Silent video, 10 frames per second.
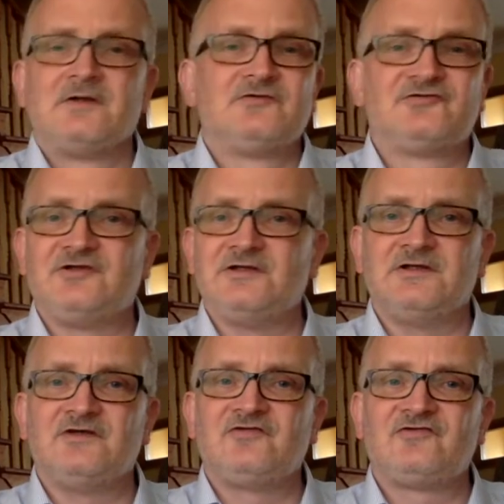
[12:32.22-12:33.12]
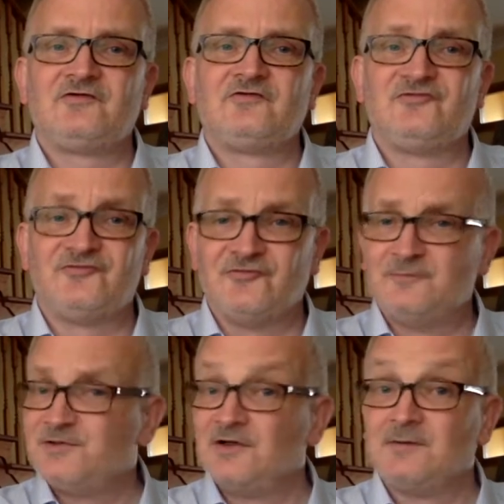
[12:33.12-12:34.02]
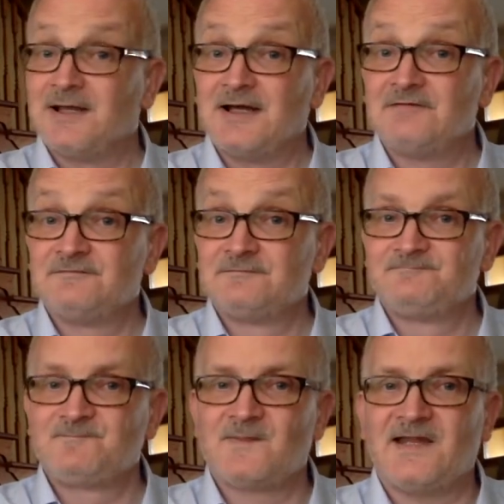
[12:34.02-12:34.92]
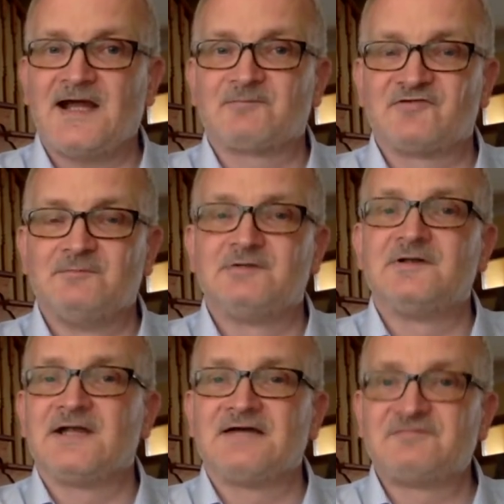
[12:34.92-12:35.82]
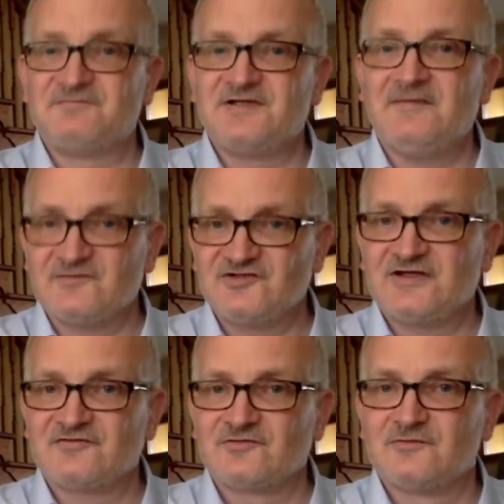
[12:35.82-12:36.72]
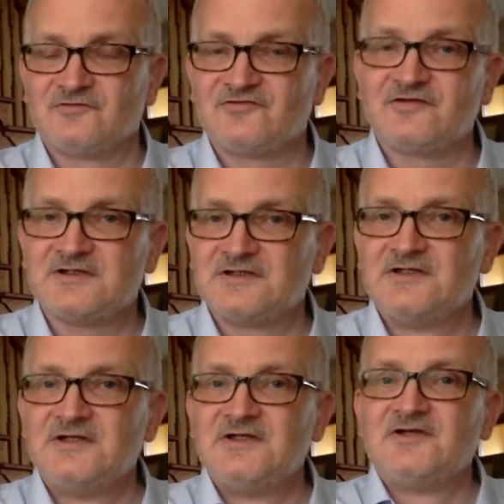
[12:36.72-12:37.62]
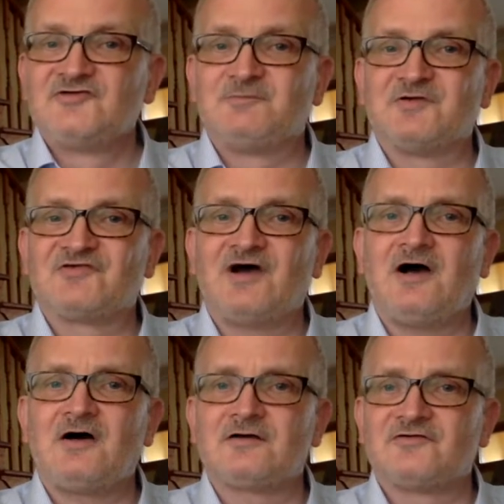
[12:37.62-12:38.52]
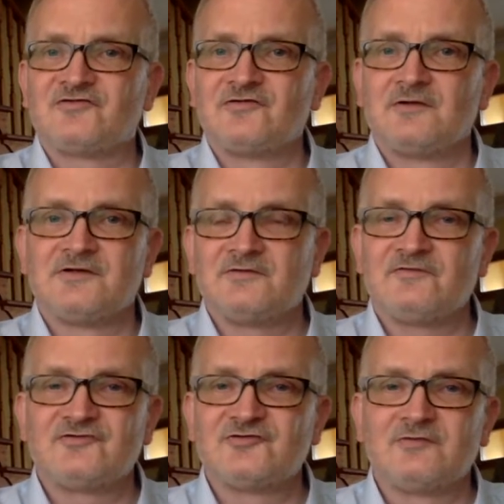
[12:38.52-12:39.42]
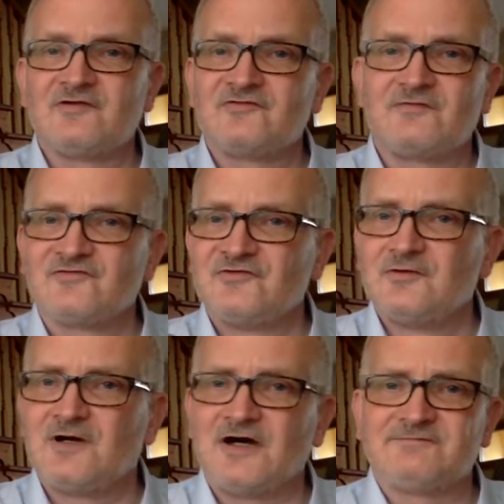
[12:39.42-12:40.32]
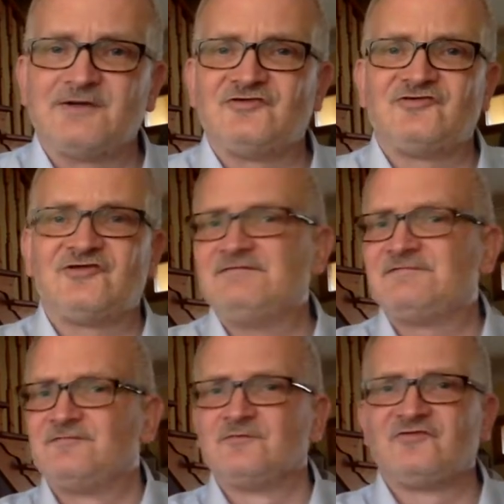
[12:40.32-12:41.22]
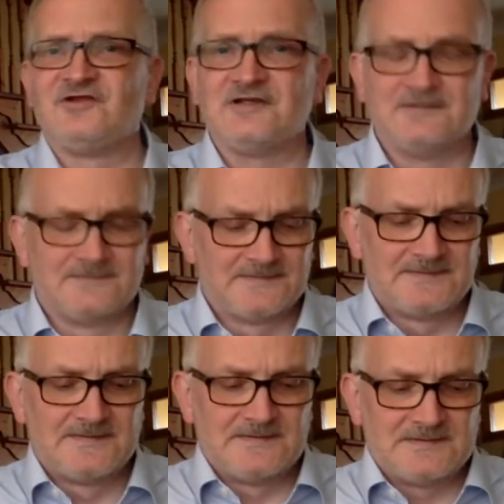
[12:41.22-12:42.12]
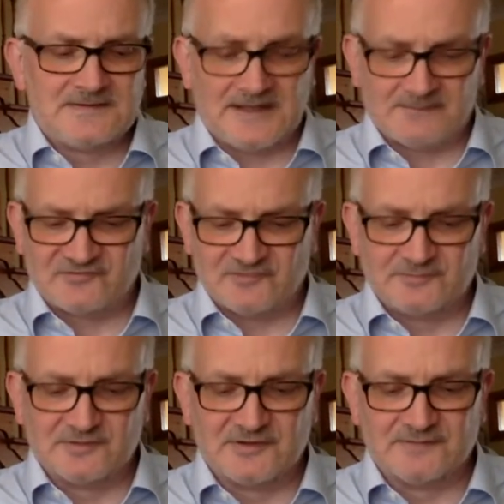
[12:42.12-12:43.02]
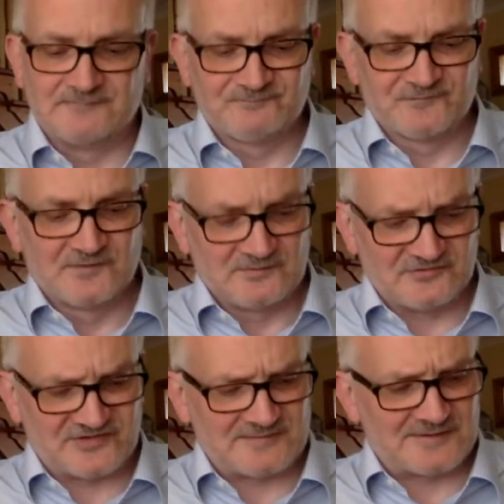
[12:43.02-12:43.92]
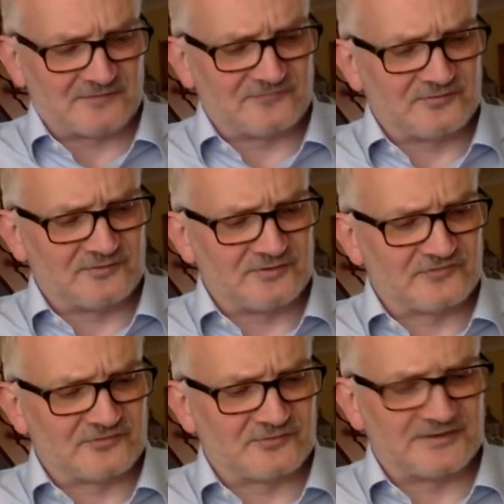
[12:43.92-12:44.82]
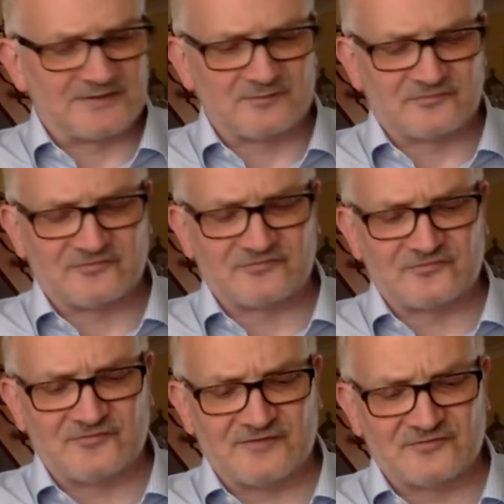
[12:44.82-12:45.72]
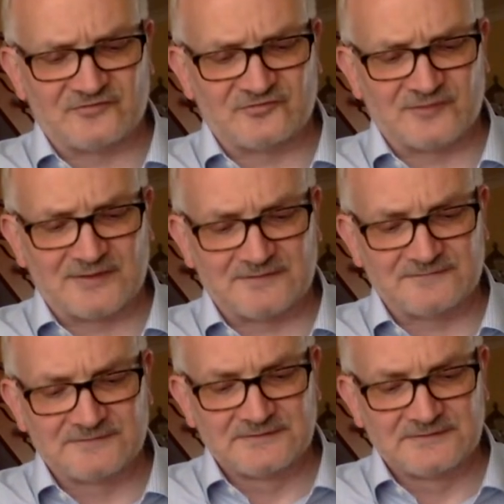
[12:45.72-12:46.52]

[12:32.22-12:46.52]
She is superb live. Absolutely brilliant live. If you get the chance, go and see her. She puts her heart and soul into the show. There's no half measures. She never phones it in. Absolutely brilliant. This came out a few years ago now. What's this? 2012.